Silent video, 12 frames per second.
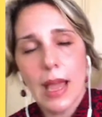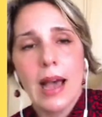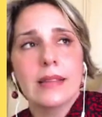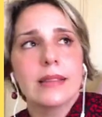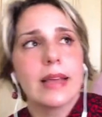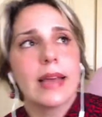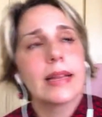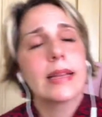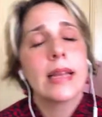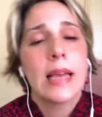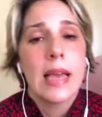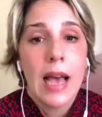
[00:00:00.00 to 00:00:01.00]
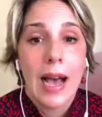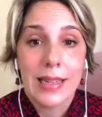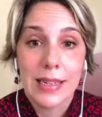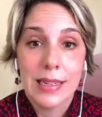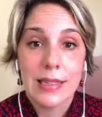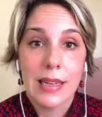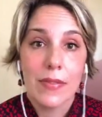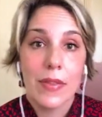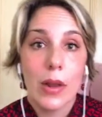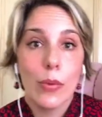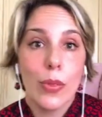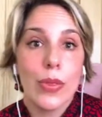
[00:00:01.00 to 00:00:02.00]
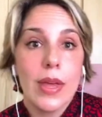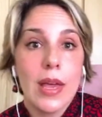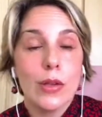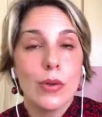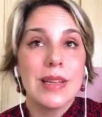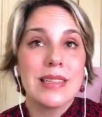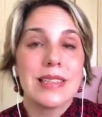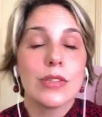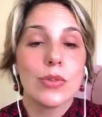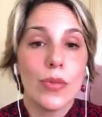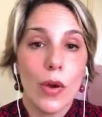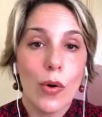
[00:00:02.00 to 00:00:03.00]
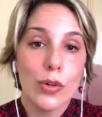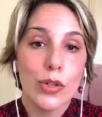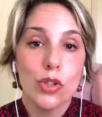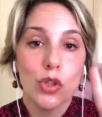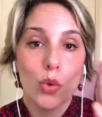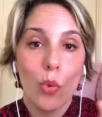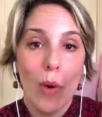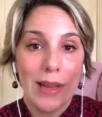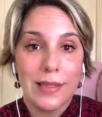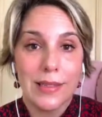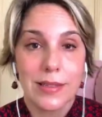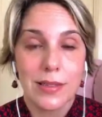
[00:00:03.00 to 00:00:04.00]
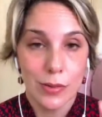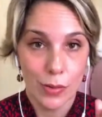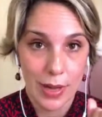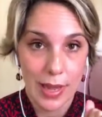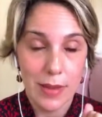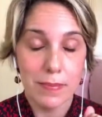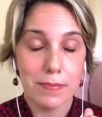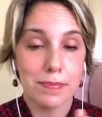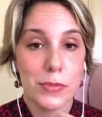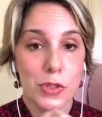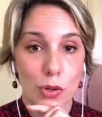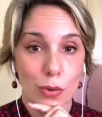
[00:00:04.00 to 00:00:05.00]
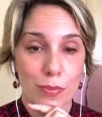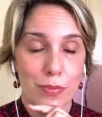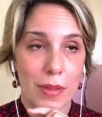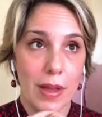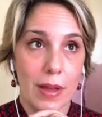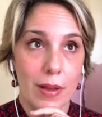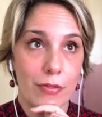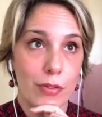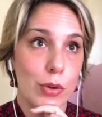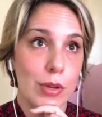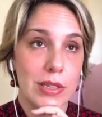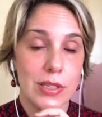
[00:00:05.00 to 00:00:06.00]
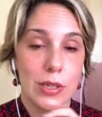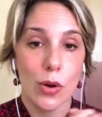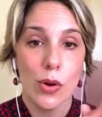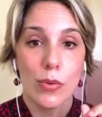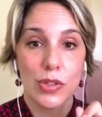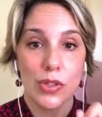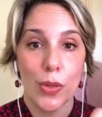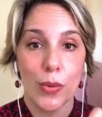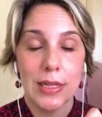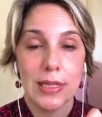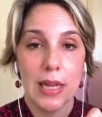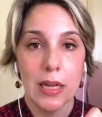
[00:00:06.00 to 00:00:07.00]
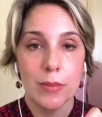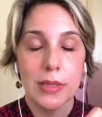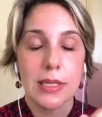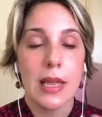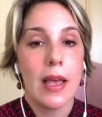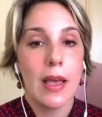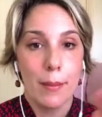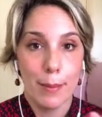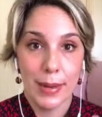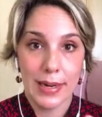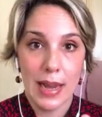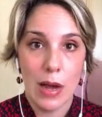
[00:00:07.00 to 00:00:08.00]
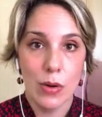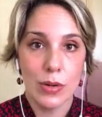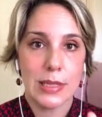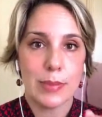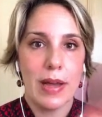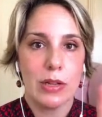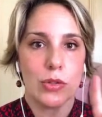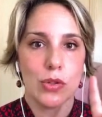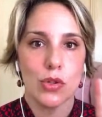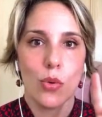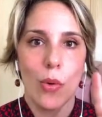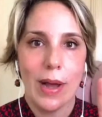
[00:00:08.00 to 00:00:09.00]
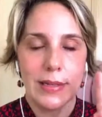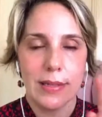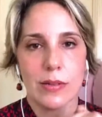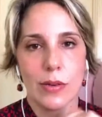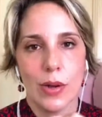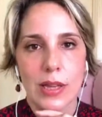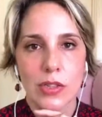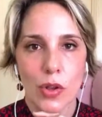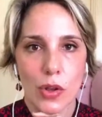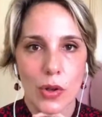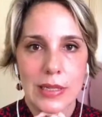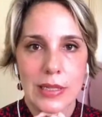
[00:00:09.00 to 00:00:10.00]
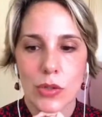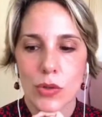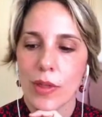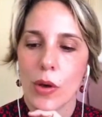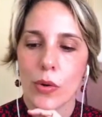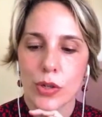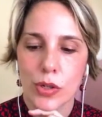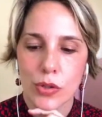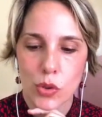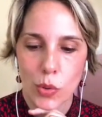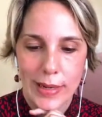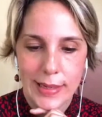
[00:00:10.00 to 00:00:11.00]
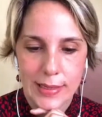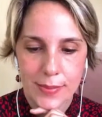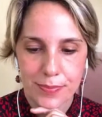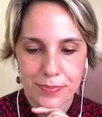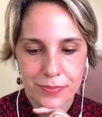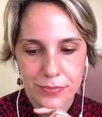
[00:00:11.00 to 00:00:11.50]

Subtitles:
And then, at least in Andalusia, you listen to the audio twice, okay? So a few years ago, it was 3 times, but now it's back to twice, okay? So you listen to the audio twice.